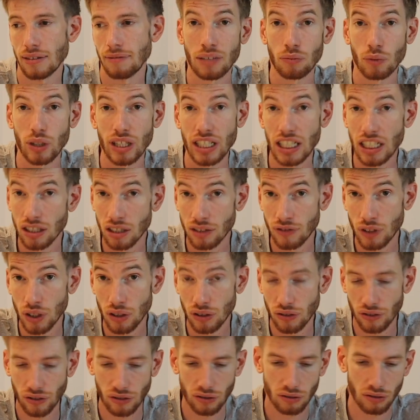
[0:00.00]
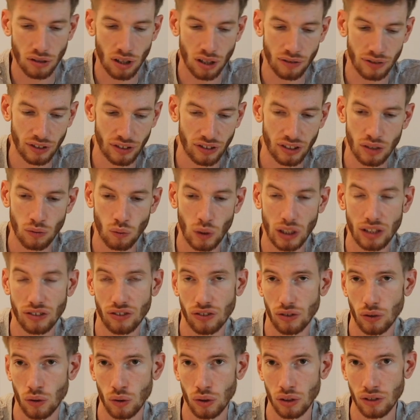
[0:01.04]
Then with interviews, obviously
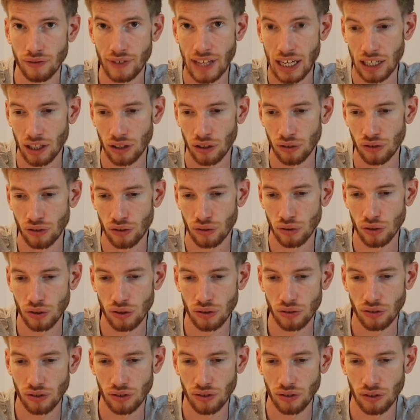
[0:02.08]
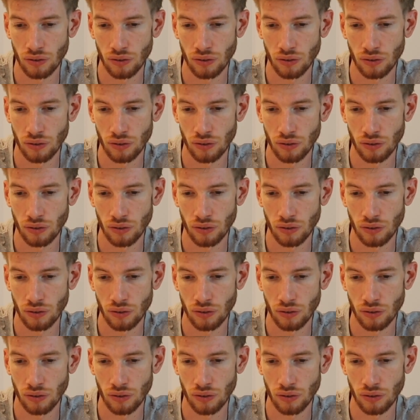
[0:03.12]
once all of that goes through,